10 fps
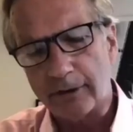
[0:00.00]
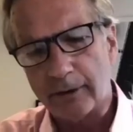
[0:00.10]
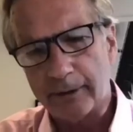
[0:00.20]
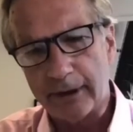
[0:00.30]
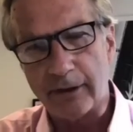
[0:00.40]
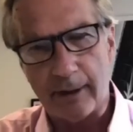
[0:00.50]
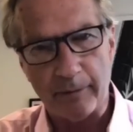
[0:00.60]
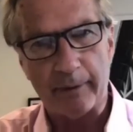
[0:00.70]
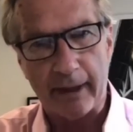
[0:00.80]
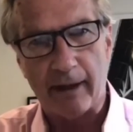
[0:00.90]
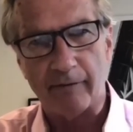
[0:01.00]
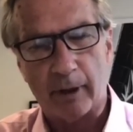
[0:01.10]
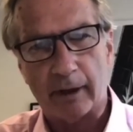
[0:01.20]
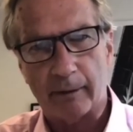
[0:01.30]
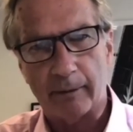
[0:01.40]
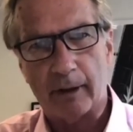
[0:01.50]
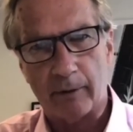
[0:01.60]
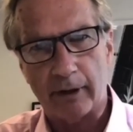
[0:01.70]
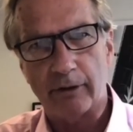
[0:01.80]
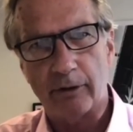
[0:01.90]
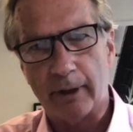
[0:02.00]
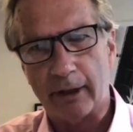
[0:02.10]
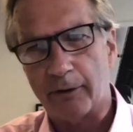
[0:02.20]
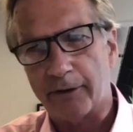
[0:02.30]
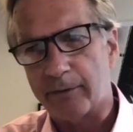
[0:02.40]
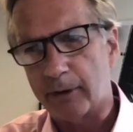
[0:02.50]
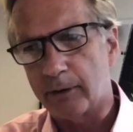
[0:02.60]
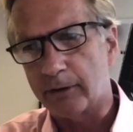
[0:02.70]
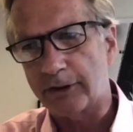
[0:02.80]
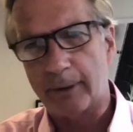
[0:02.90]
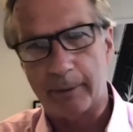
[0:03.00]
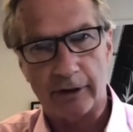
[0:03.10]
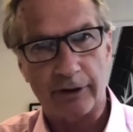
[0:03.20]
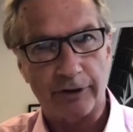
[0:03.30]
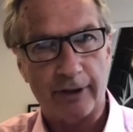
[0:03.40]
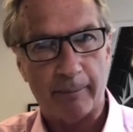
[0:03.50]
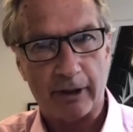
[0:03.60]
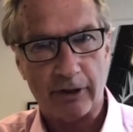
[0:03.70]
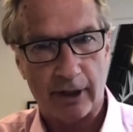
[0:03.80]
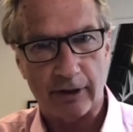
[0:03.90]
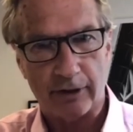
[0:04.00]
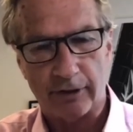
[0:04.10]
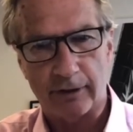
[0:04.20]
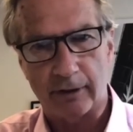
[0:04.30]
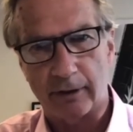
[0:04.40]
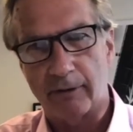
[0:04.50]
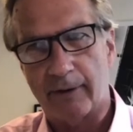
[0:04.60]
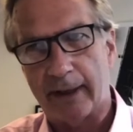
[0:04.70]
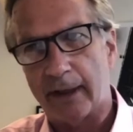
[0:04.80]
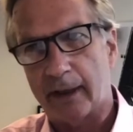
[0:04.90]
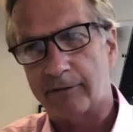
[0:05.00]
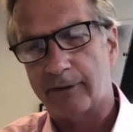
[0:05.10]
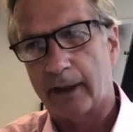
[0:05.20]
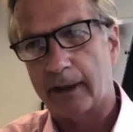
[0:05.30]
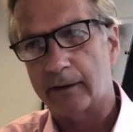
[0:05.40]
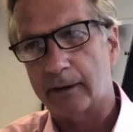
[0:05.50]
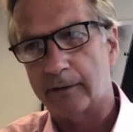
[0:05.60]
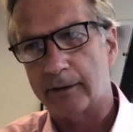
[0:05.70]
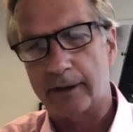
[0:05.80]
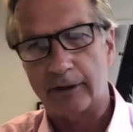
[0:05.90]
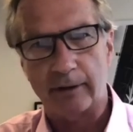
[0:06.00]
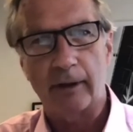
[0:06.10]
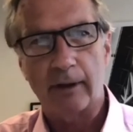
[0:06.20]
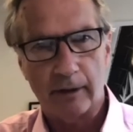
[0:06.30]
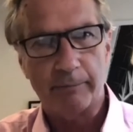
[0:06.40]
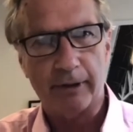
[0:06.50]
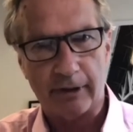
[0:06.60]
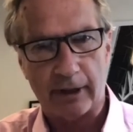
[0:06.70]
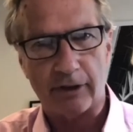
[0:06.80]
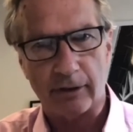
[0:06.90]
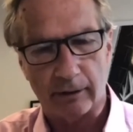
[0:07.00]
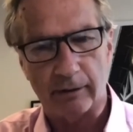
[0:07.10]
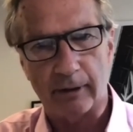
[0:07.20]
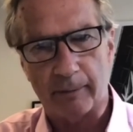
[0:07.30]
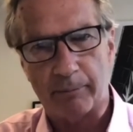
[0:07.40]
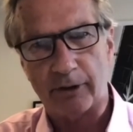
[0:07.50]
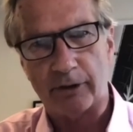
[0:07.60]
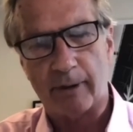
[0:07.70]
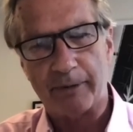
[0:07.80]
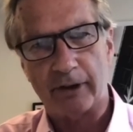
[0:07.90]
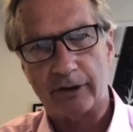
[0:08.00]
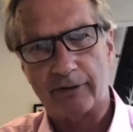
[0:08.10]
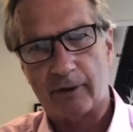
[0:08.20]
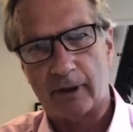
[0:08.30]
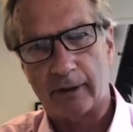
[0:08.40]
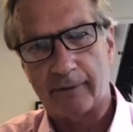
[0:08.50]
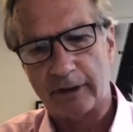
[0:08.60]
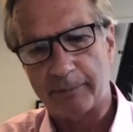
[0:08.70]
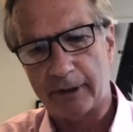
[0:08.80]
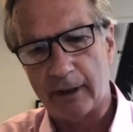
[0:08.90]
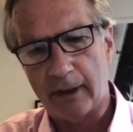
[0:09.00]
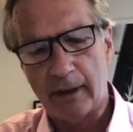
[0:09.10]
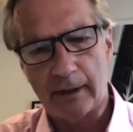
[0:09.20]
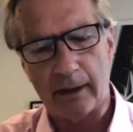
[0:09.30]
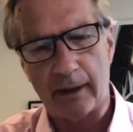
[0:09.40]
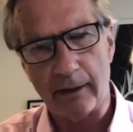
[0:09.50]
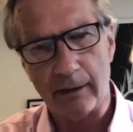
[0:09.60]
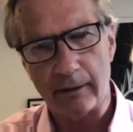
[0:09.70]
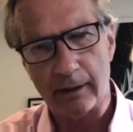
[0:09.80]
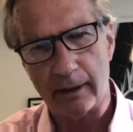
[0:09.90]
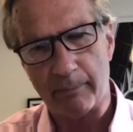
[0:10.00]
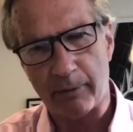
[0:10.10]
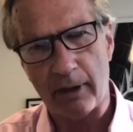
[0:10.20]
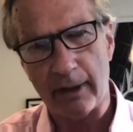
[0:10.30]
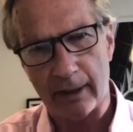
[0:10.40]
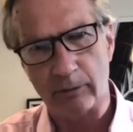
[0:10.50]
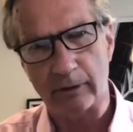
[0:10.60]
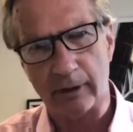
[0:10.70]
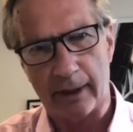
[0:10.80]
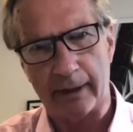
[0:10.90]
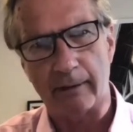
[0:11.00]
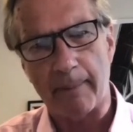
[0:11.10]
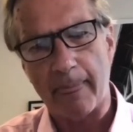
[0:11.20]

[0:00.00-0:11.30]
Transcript: so in the time that we have, Mark, I, I want, do want to go through some of the systemic changes that you've identified uh, as, potential uh, prescriptions for all of us. But in a, in a broad outline,